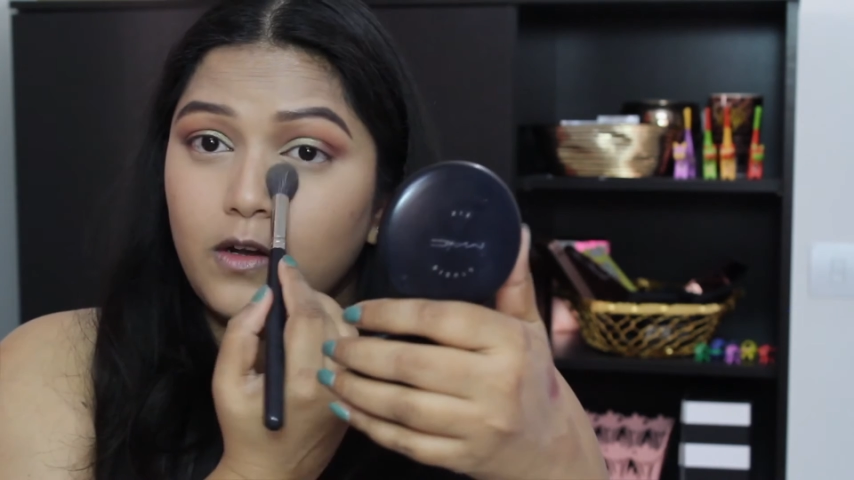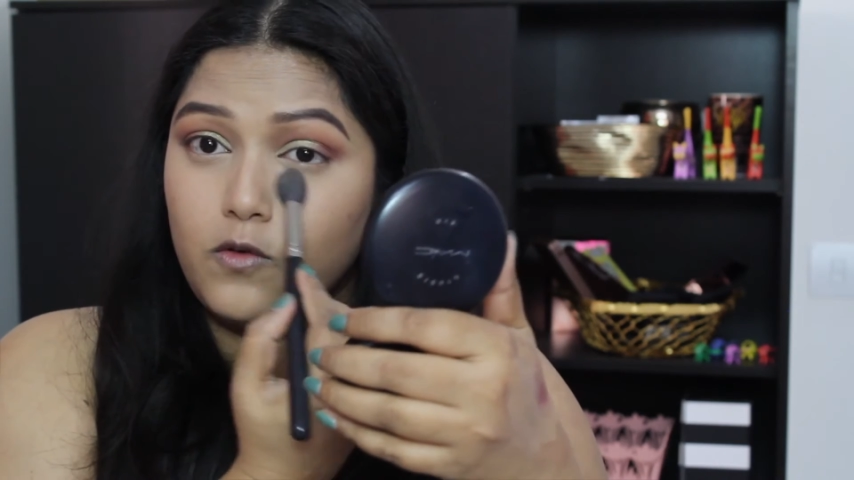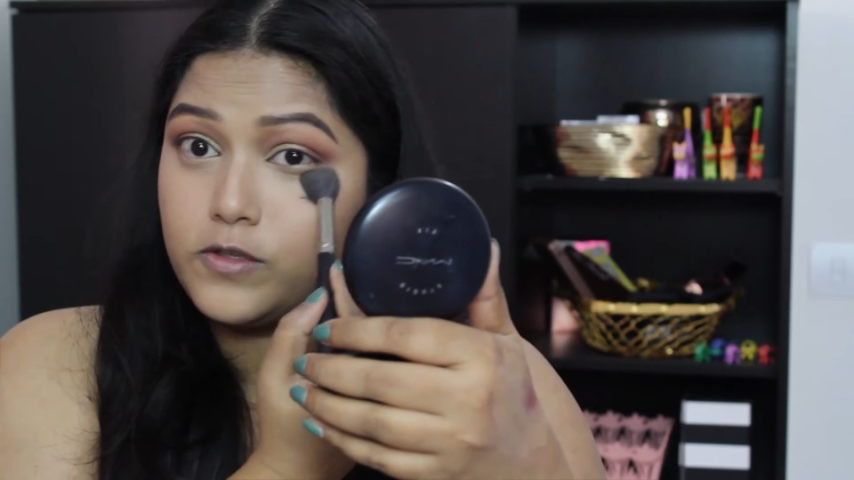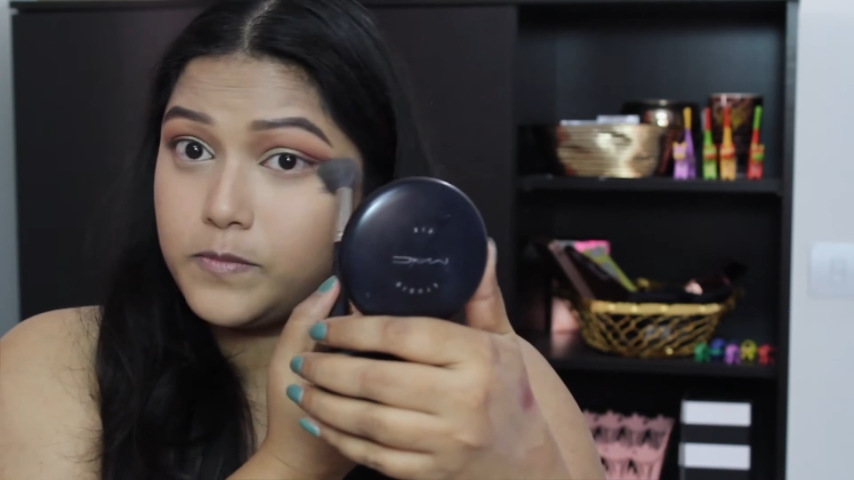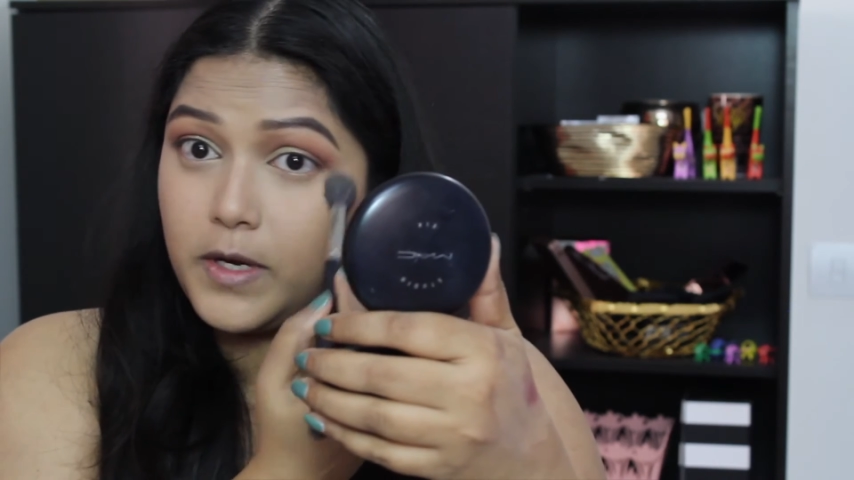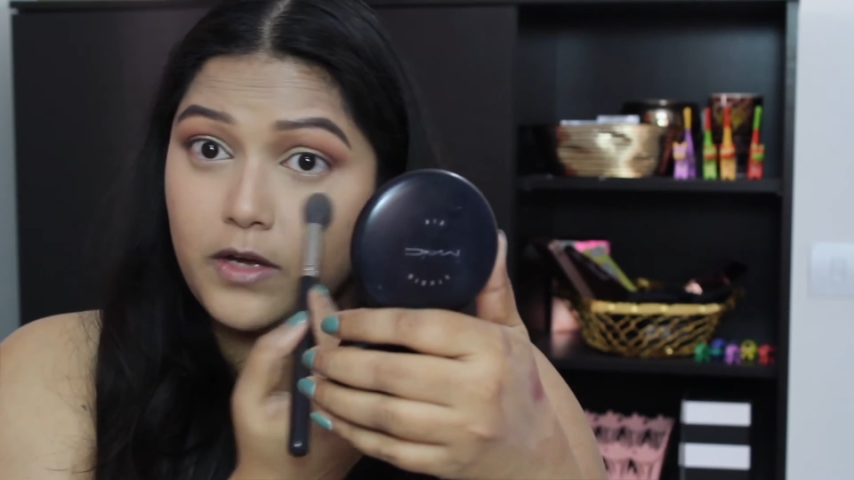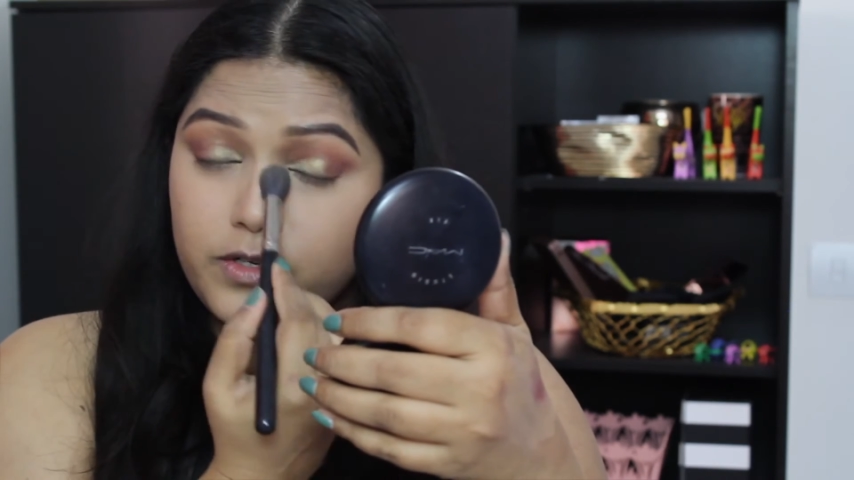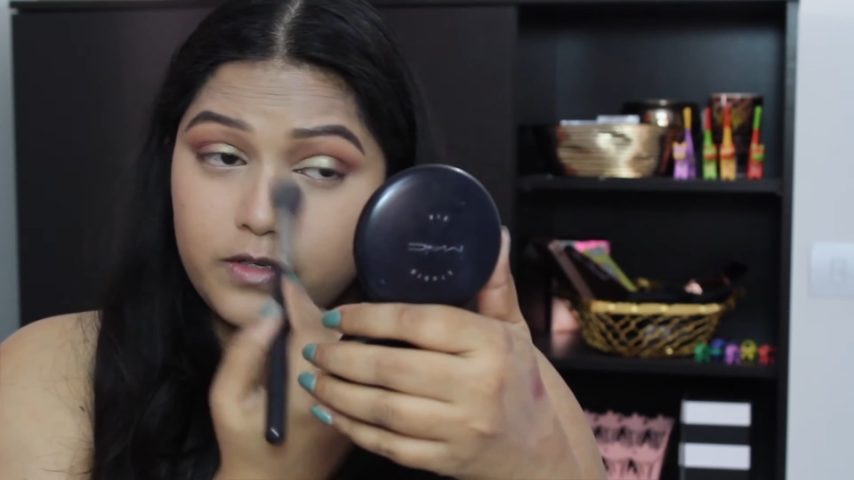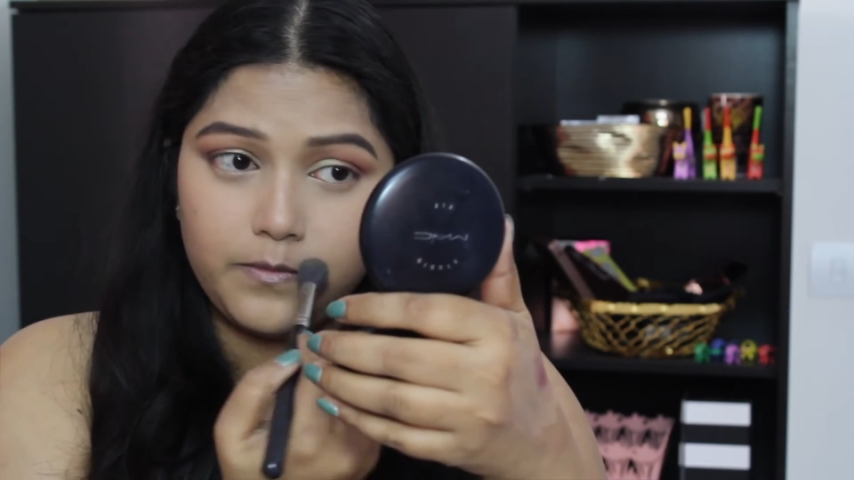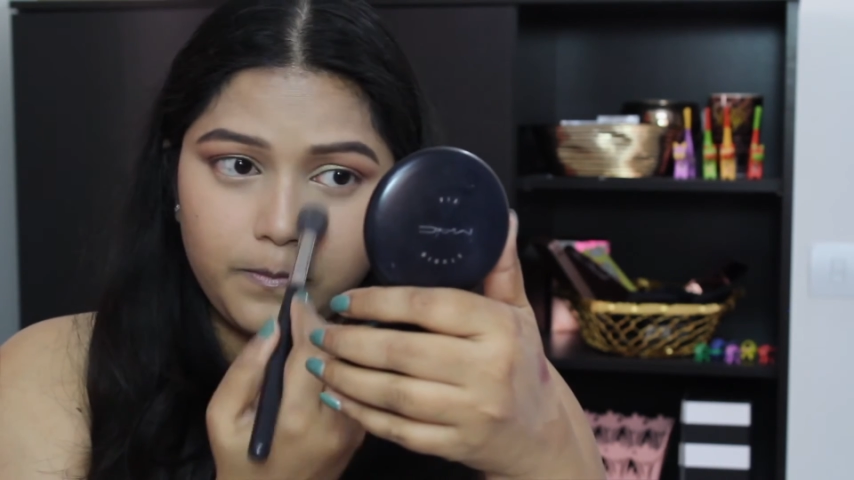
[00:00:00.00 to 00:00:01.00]
loose
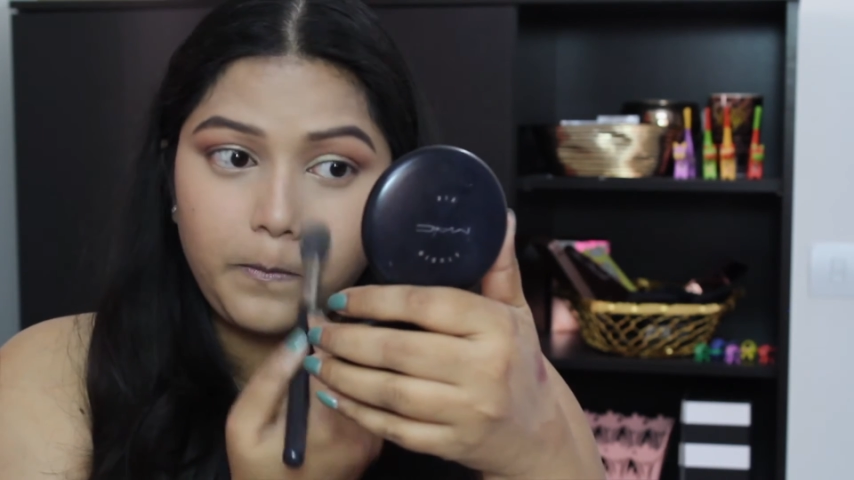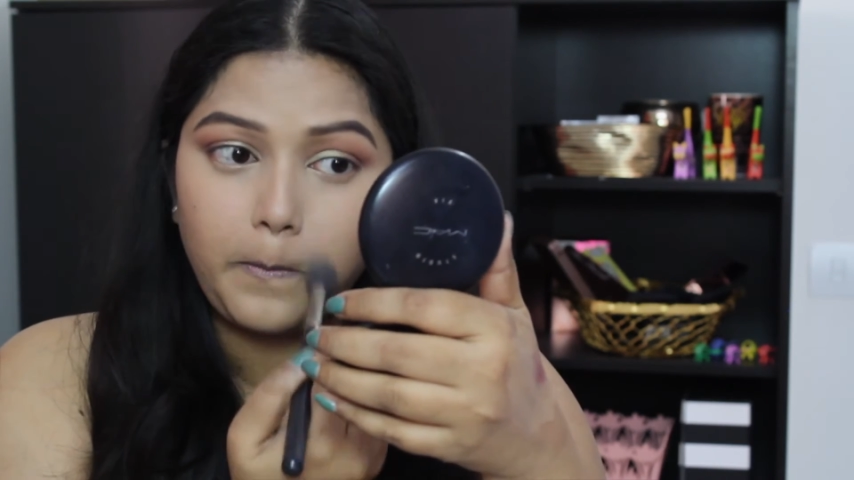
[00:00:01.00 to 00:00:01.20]
powder.